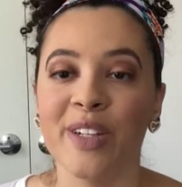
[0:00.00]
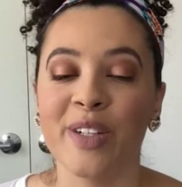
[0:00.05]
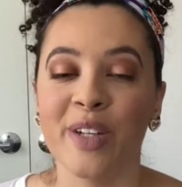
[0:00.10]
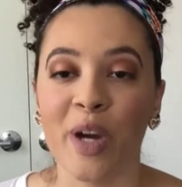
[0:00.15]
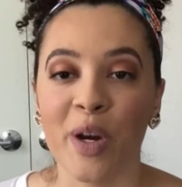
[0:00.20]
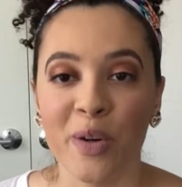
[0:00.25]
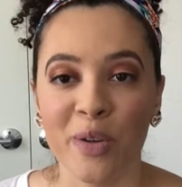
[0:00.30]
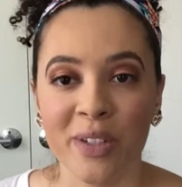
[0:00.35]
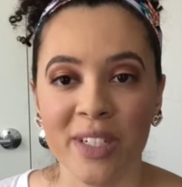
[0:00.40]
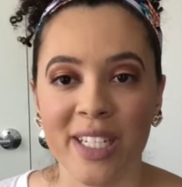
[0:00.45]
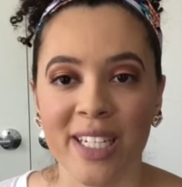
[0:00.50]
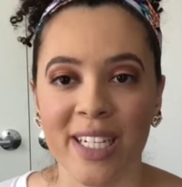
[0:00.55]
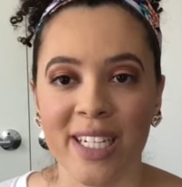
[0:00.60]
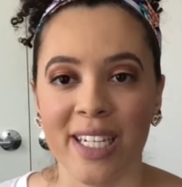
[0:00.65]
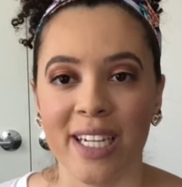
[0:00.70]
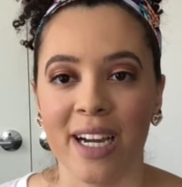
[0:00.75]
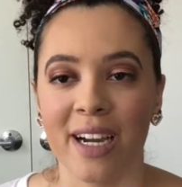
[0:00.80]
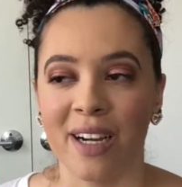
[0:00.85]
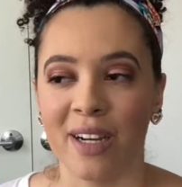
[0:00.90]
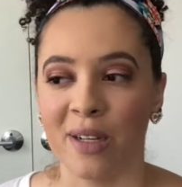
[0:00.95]

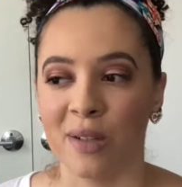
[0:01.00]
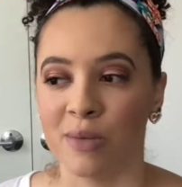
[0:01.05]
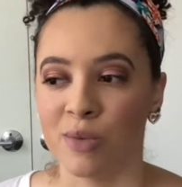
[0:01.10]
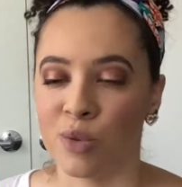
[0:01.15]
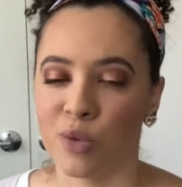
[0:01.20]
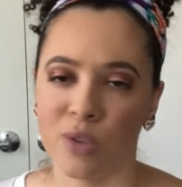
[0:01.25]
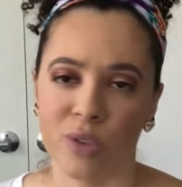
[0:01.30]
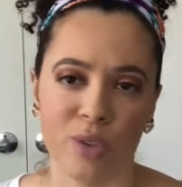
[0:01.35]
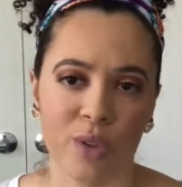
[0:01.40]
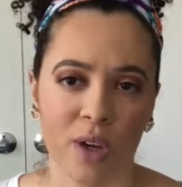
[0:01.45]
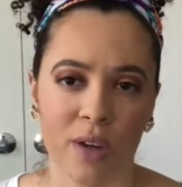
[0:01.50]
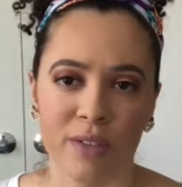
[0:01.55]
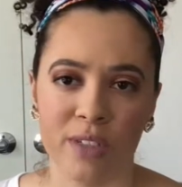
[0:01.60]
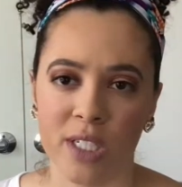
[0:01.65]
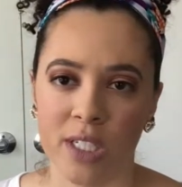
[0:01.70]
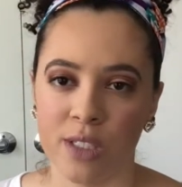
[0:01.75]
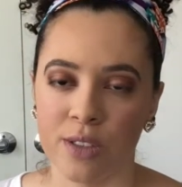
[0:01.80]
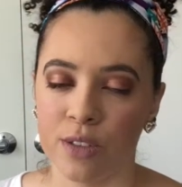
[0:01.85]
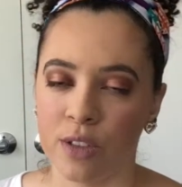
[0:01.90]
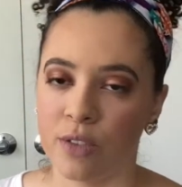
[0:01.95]
So I've
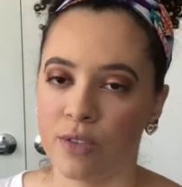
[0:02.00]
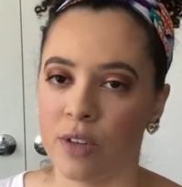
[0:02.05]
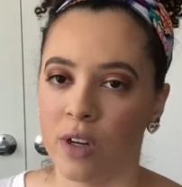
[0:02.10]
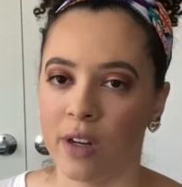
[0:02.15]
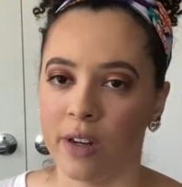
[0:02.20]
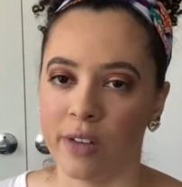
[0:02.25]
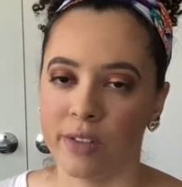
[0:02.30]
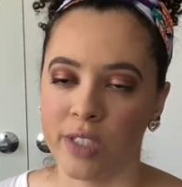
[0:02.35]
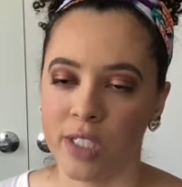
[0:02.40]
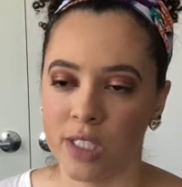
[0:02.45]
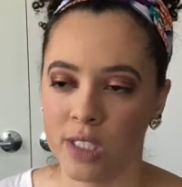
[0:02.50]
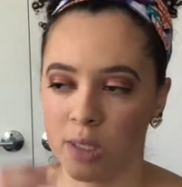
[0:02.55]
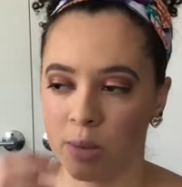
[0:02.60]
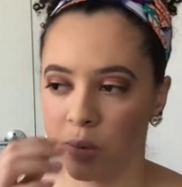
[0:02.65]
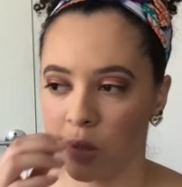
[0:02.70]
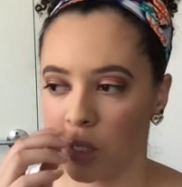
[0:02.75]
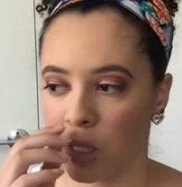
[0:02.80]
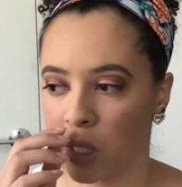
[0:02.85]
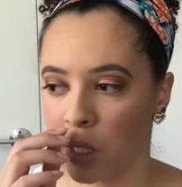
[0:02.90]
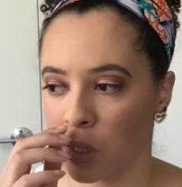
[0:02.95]
changed the font, I've changed some
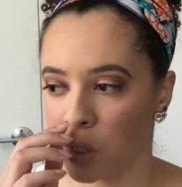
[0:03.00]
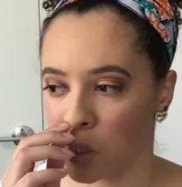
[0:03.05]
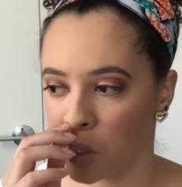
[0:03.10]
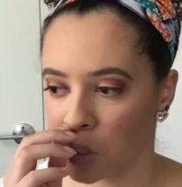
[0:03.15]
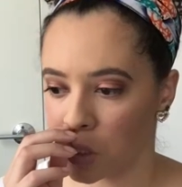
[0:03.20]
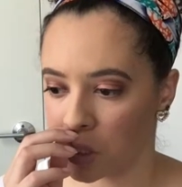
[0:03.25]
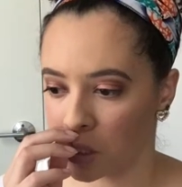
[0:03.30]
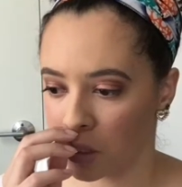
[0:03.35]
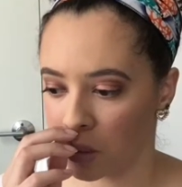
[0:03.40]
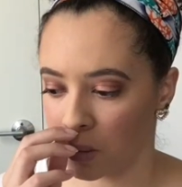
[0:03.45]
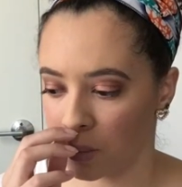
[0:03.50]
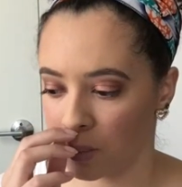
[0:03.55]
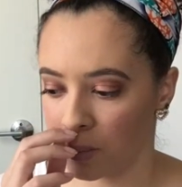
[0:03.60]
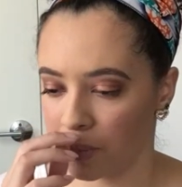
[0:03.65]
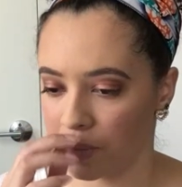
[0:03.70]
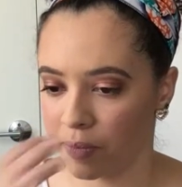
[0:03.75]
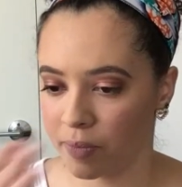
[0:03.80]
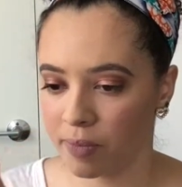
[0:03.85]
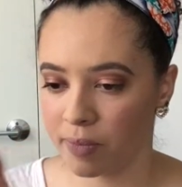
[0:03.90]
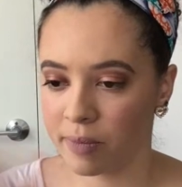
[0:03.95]
of the colors, and
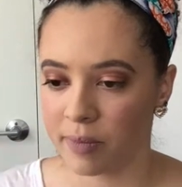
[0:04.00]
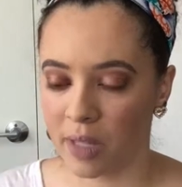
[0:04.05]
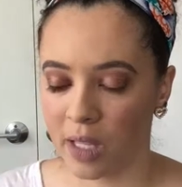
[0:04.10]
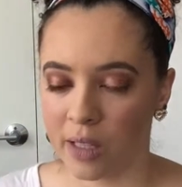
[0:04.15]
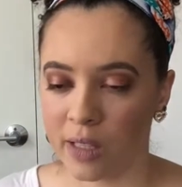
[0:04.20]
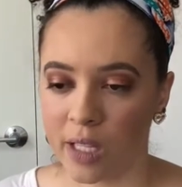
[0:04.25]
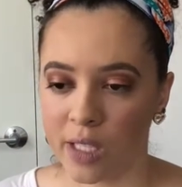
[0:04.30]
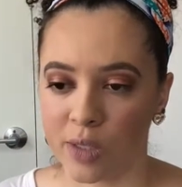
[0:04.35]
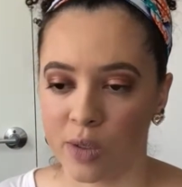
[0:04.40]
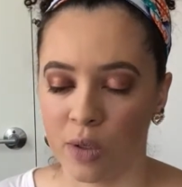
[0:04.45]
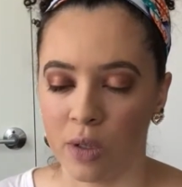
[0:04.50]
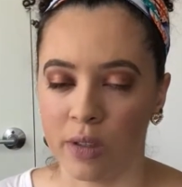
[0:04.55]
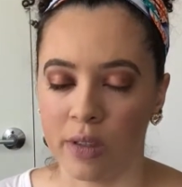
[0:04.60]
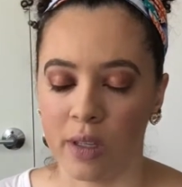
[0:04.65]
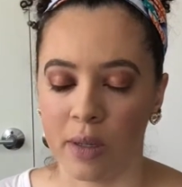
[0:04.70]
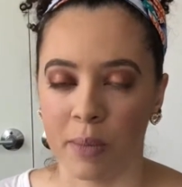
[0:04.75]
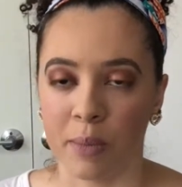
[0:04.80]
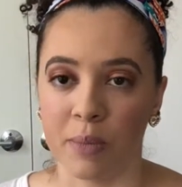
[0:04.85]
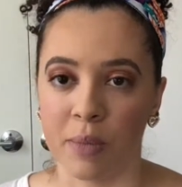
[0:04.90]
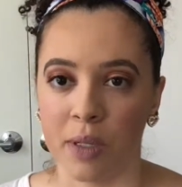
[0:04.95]
that sort of thing.